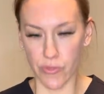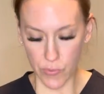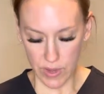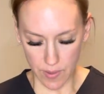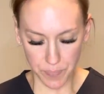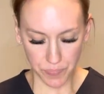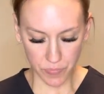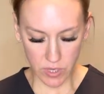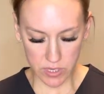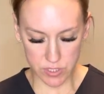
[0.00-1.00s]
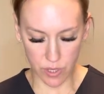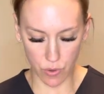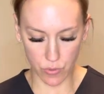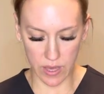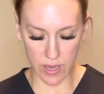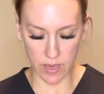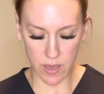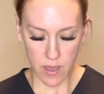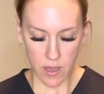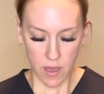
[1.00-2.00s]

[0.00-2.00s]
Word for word: three. So they,